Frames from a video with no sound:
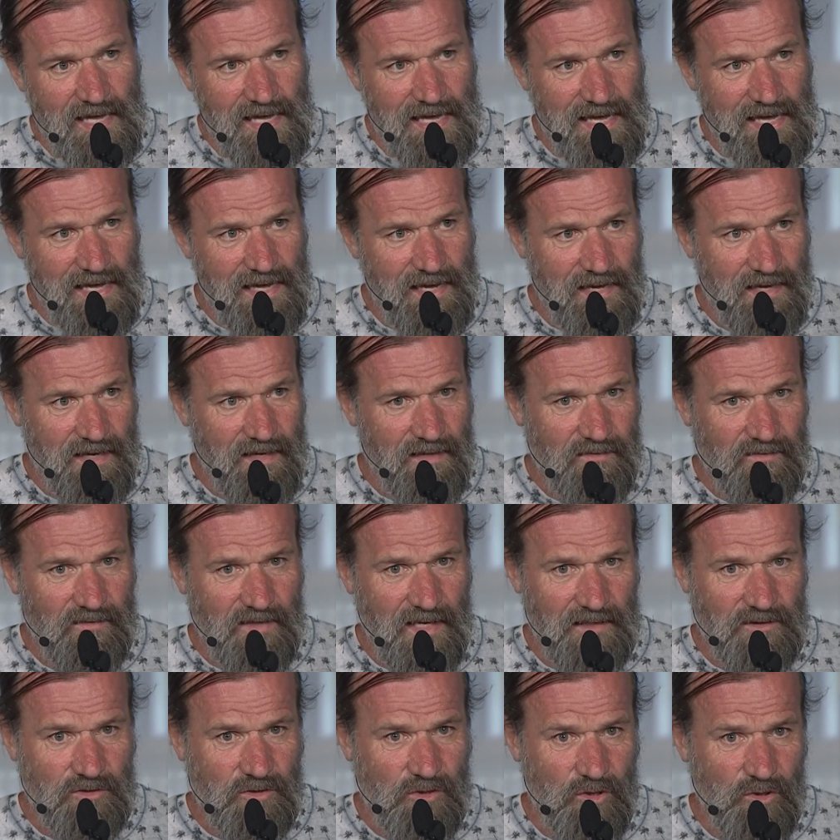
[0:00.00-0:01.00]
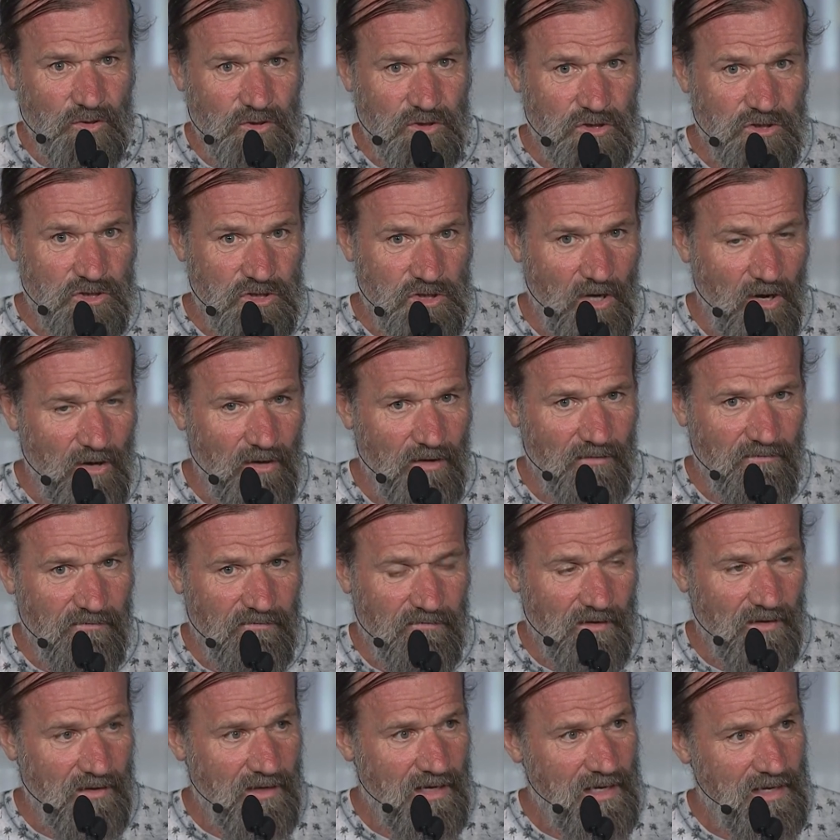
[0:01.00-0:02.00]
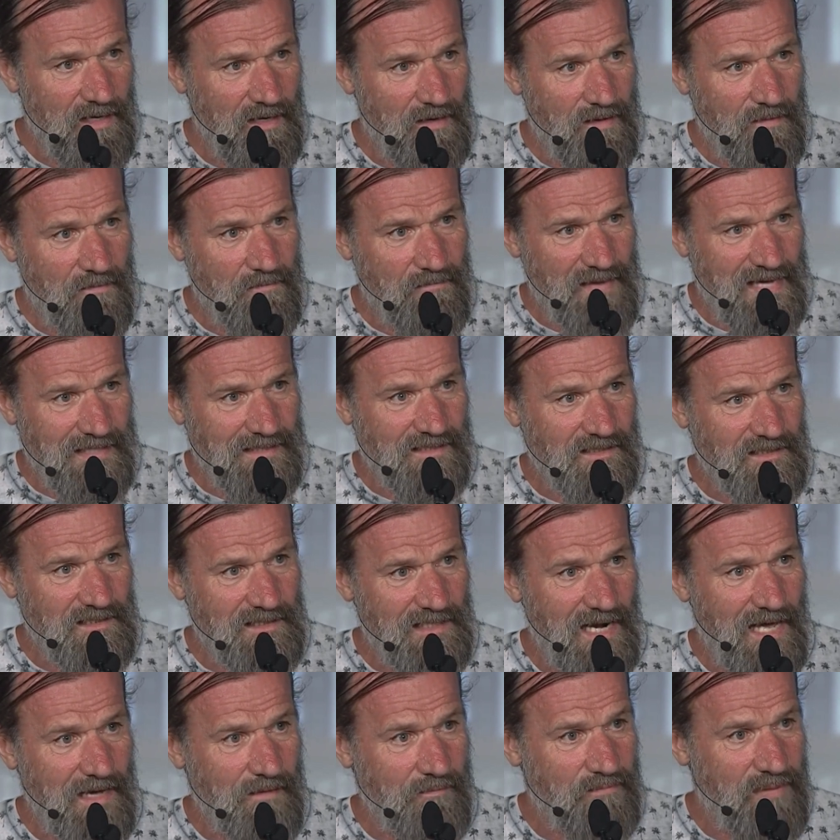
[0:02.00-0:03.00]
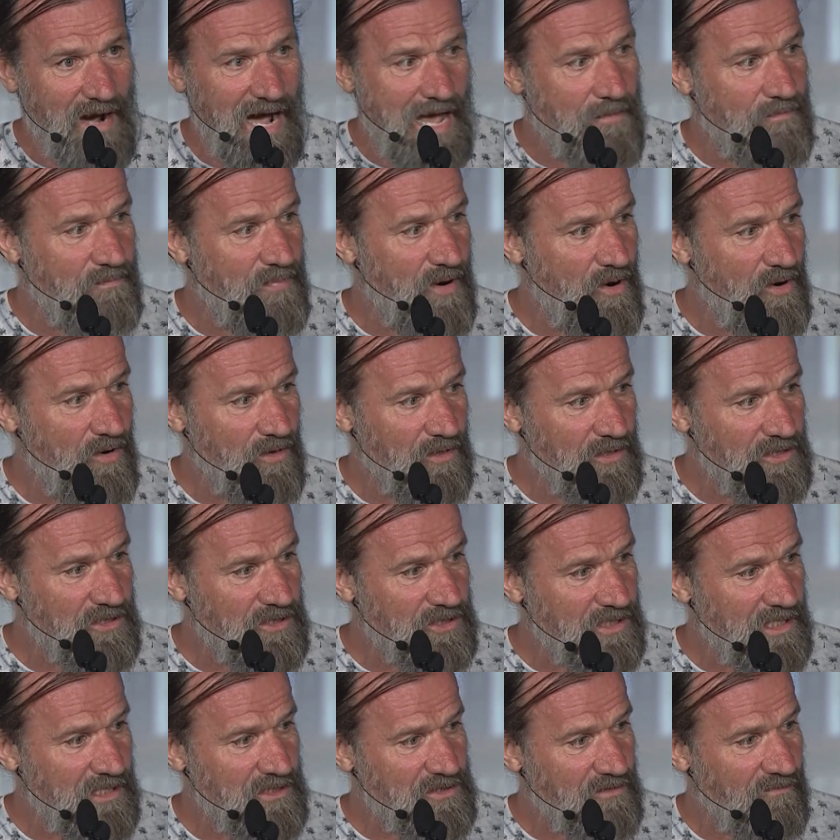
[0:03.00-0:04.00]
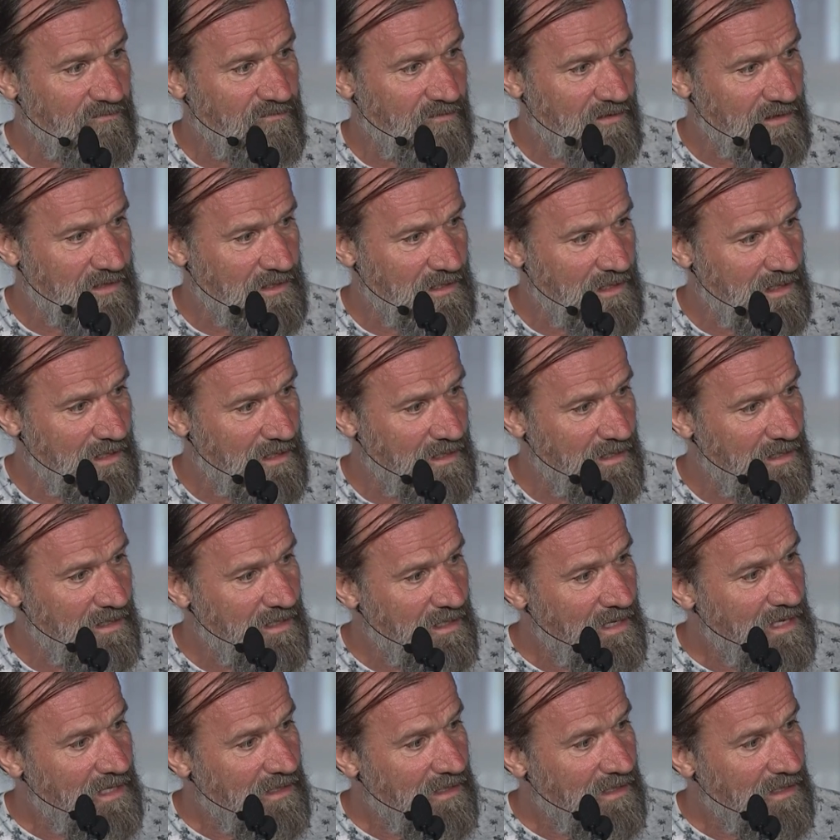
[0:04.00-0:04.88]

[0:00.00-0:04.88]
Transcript: that could solve matters like bipolar, schizophrenia,